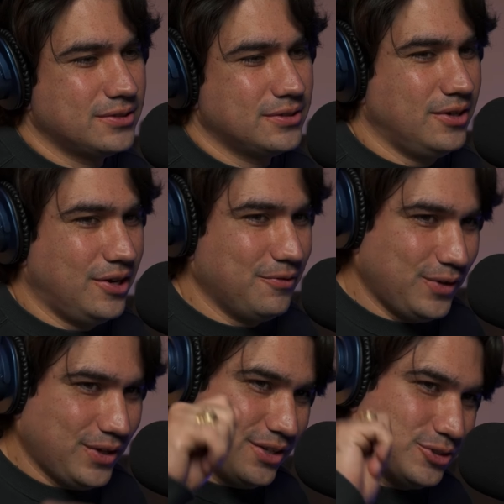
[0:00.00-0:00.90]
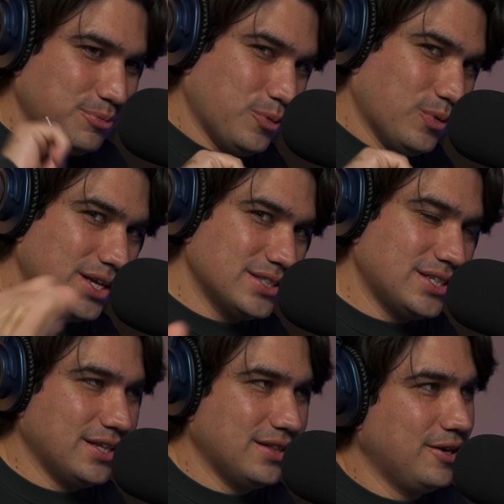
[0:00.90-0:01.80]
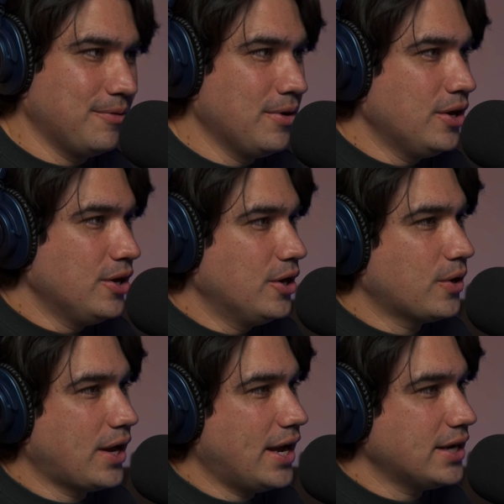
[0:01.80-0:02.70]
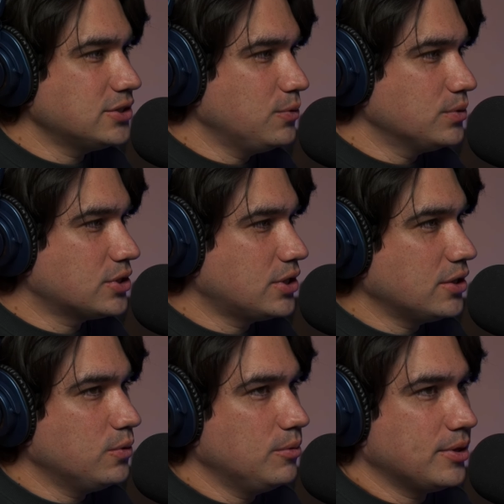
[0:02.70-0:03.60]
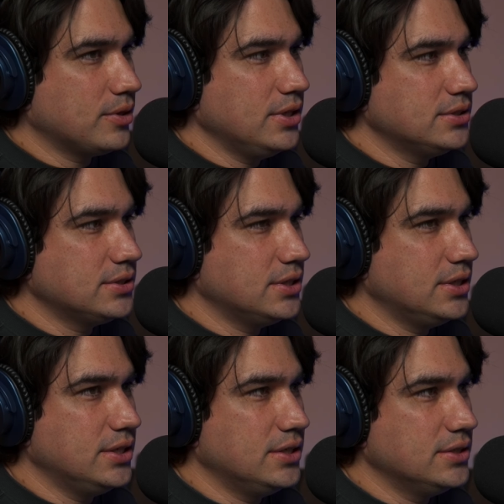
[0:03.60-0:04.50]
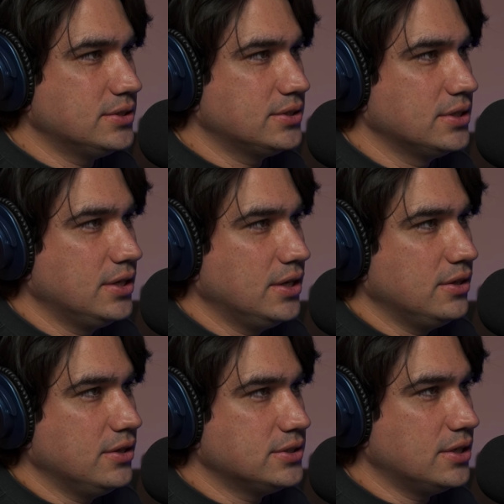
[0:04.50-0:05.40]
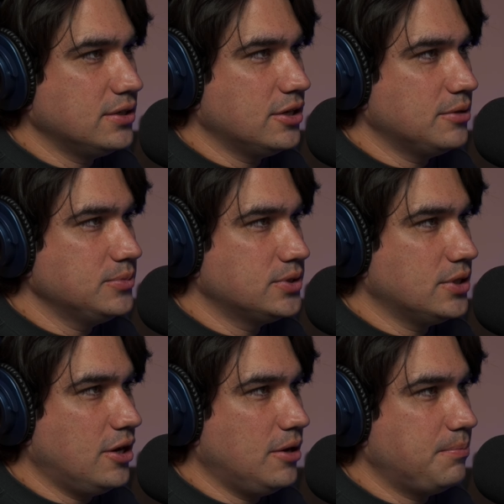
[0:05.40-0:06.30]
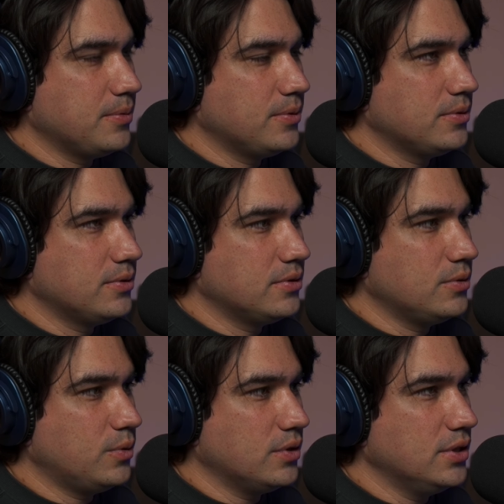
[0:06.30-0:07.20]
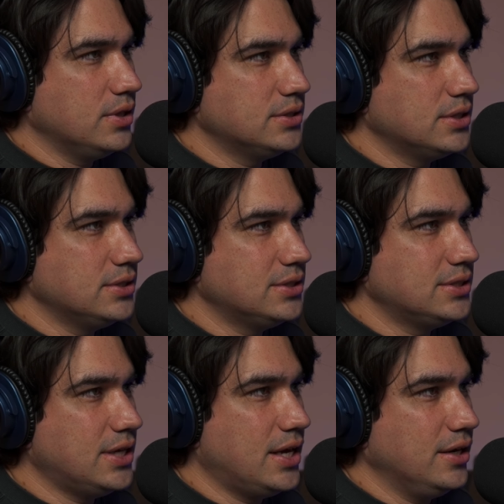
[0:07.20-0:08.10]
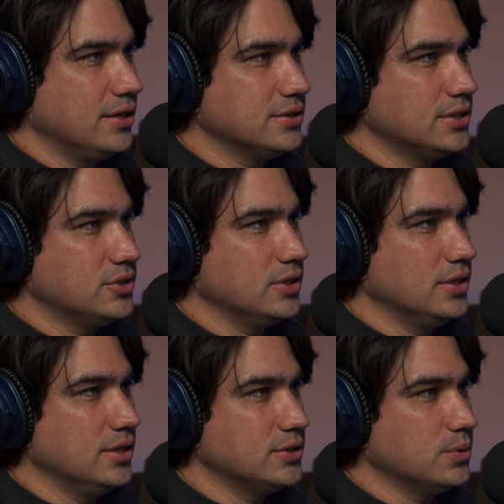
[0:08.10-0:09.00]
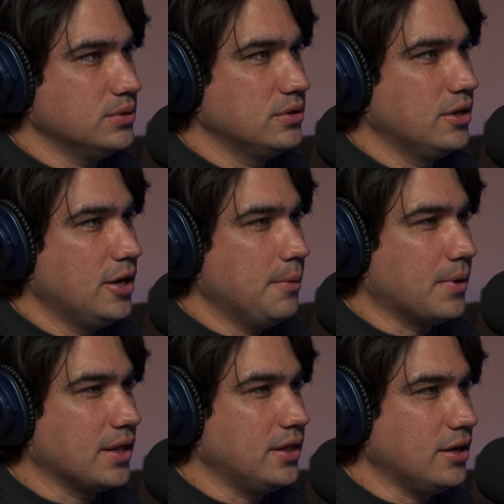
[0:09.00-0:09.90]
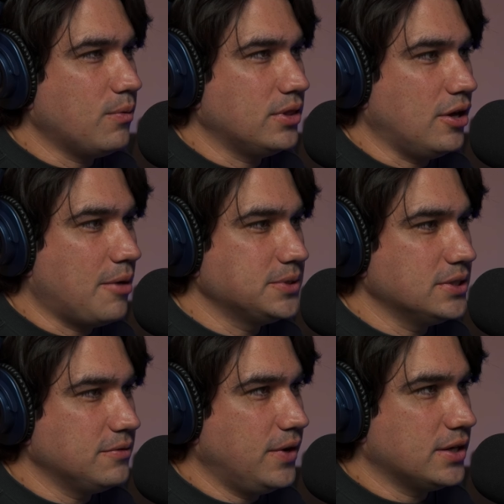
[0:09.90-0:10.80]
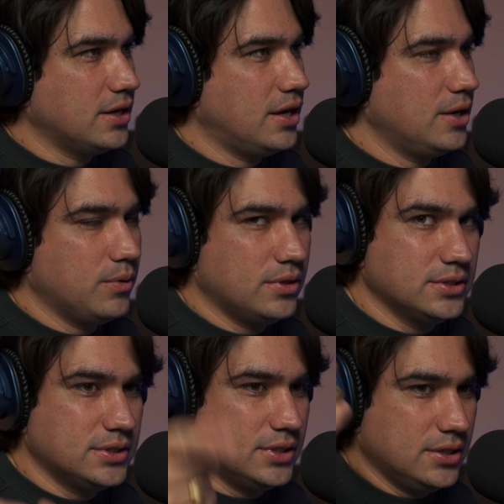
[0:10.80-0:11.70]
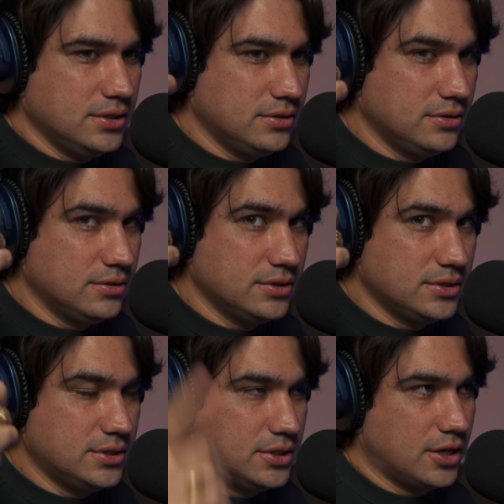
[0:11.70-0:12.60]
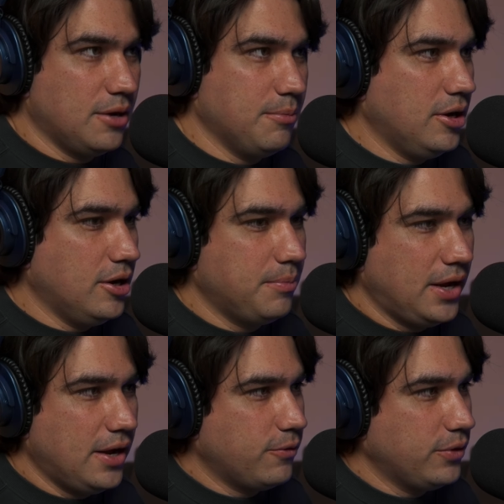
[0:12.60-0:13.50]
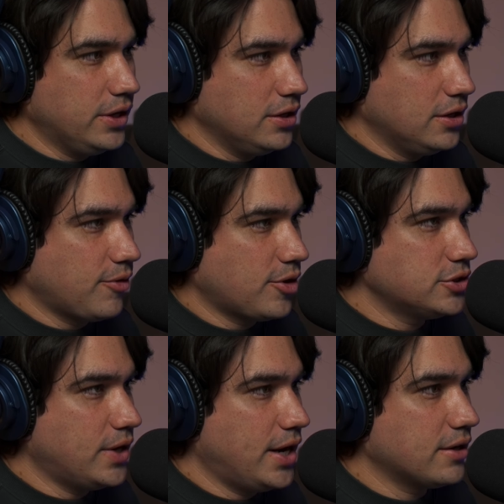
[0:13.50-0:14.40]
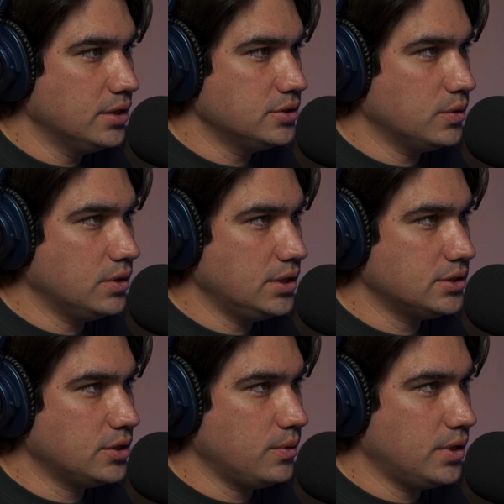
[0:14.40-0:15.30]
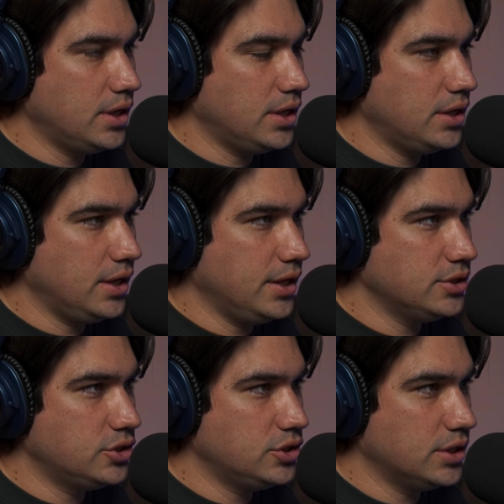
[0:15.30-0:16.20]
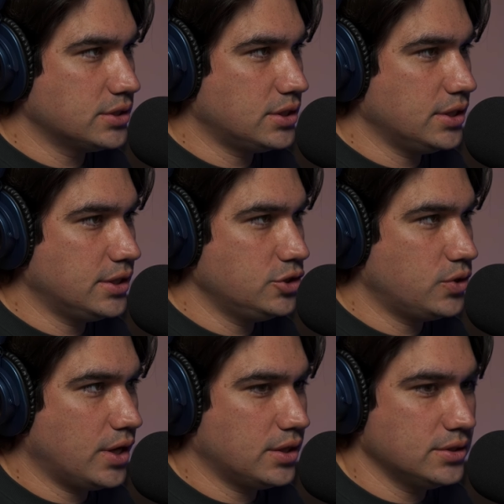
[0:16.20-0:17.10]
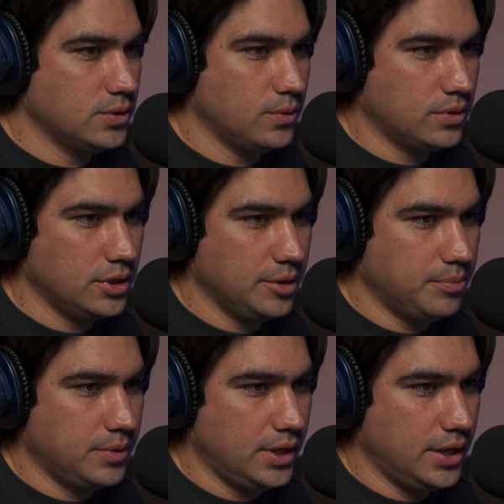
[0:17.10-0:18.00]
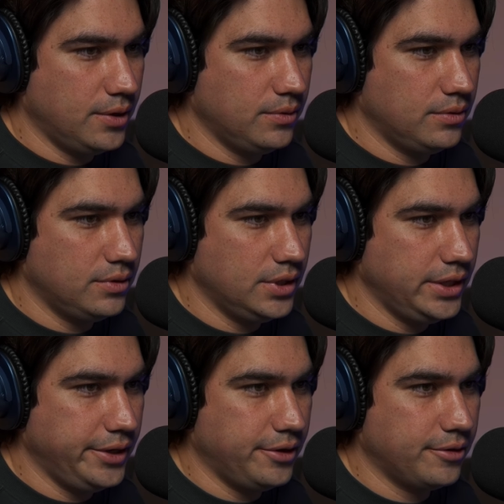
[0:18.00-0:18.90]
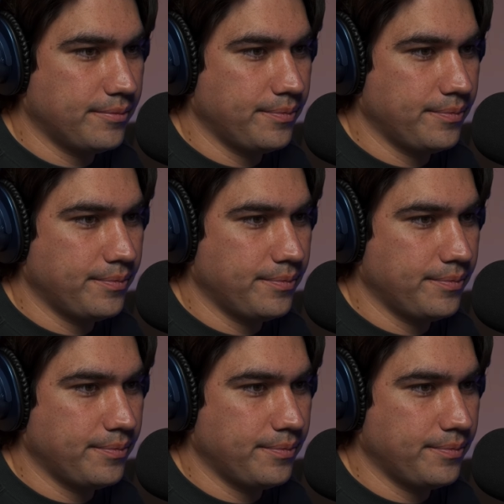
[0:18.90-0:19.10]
Oh, I feel like there should be one last hit there. Okay, actually, what's kind of cool about this is the sun comes up, or the sun's setting essentially in this one. But I think I want the opposite effect. I want the sun to come up for the ending of our track. So let's go ahead and just click and drag this whole clip down here.